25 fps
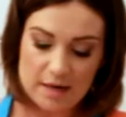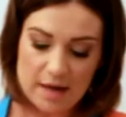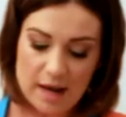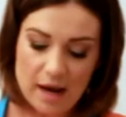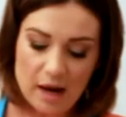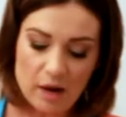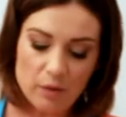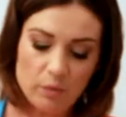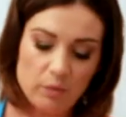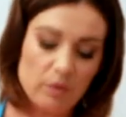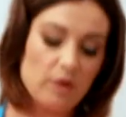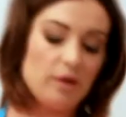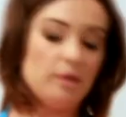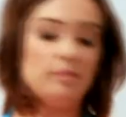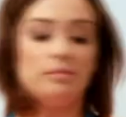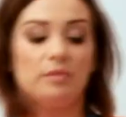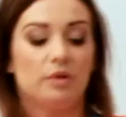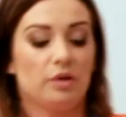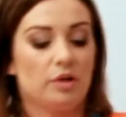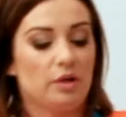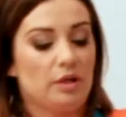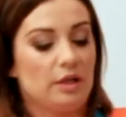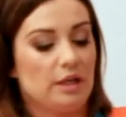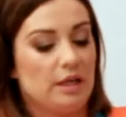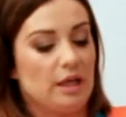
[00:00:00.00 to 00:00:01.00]
Now what I'm
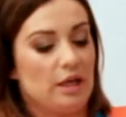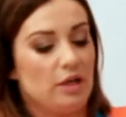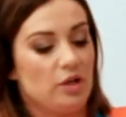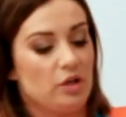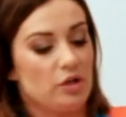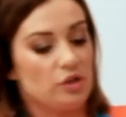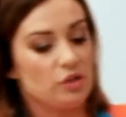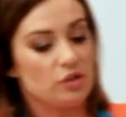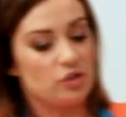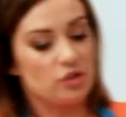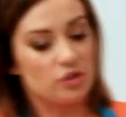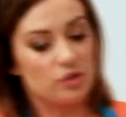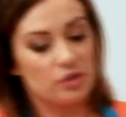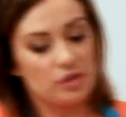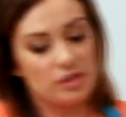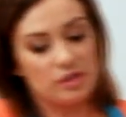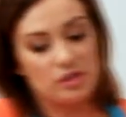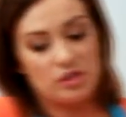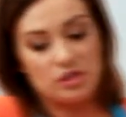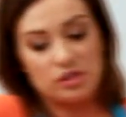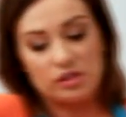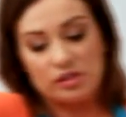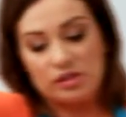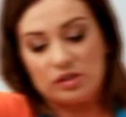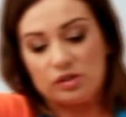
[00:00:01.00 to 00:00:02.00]
going to get you to do
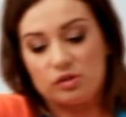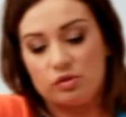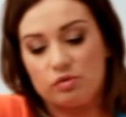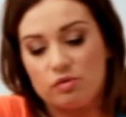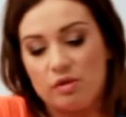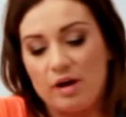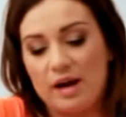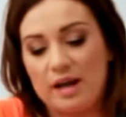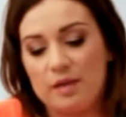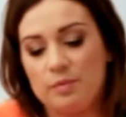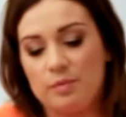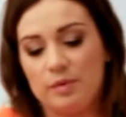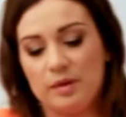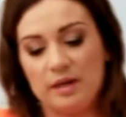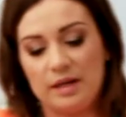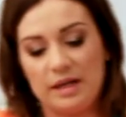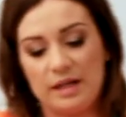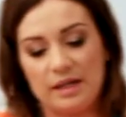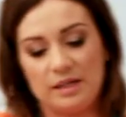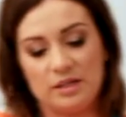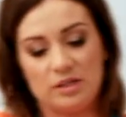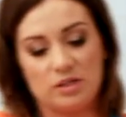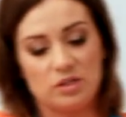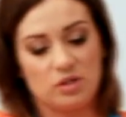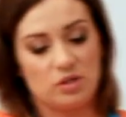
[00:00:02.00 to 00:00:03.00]
is just scrape it
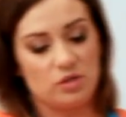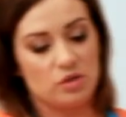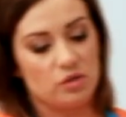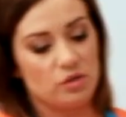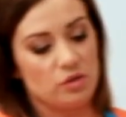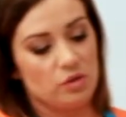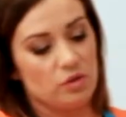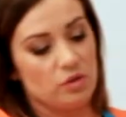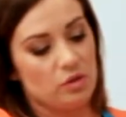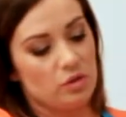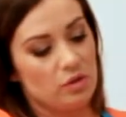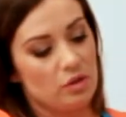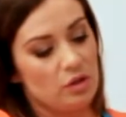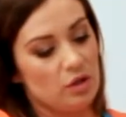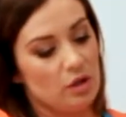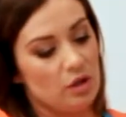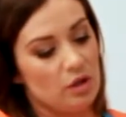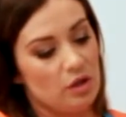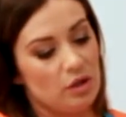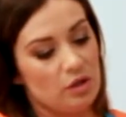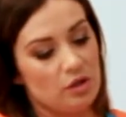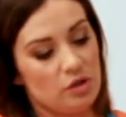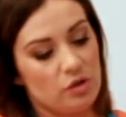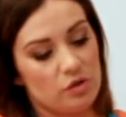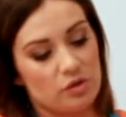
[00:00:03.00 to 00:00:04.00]
into
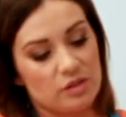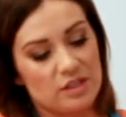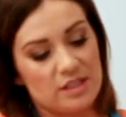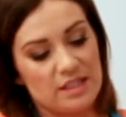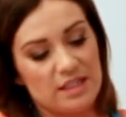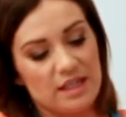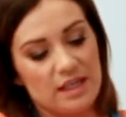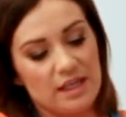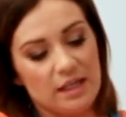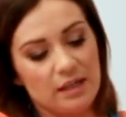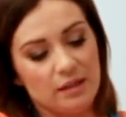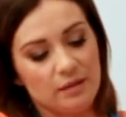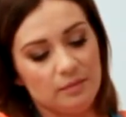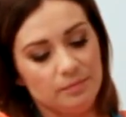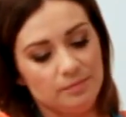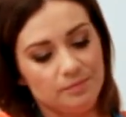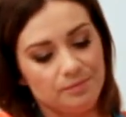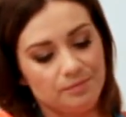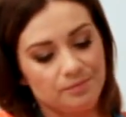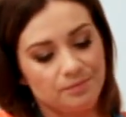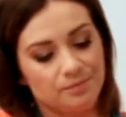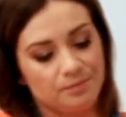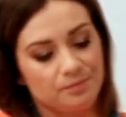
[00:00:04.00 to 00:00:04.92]
your tin.